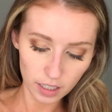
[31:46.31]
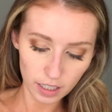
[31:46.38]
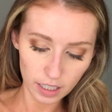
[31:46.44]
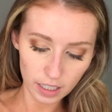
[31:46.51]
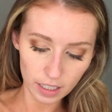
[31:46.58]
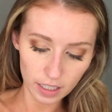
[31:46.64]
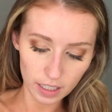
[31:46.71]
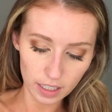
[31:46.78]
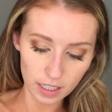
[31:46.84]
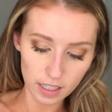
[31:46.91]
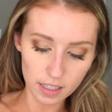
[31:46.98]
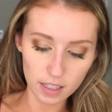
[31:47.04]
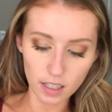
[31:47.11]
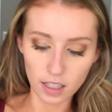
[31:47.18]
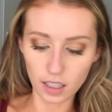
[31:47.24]
it
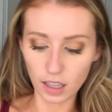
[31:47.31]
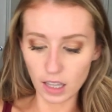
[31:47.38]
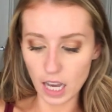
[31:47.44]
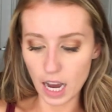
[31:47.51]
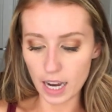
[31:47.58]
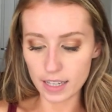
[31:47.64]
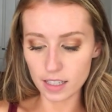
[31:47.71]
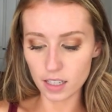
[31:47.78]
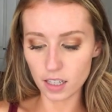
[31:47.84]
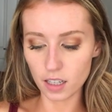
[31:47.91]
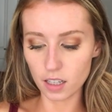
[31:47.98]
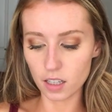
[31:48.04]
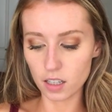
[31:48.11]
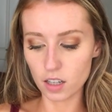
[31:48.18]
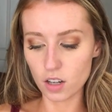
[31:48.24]
is a lot
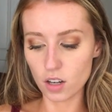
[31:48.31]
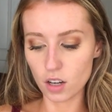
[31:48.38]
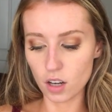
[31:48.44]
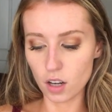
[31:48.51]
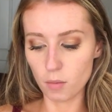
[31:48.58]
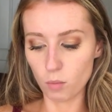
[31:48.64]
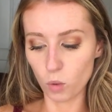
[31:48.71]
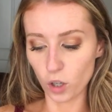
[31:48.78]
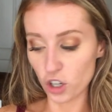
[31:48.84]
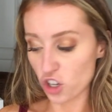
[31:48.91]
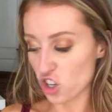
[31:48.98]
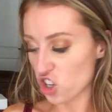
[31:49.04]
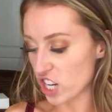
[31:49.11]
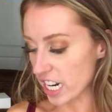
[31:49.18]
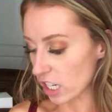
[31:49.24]
more
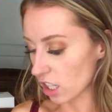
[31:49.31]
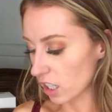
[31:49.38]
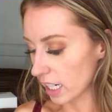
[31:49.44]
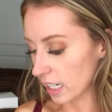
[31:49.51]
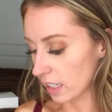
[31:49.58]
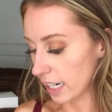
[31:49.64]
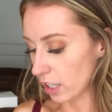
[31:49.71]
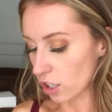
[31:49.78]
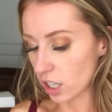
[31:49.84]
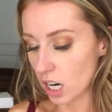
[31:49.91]
sheer and lighter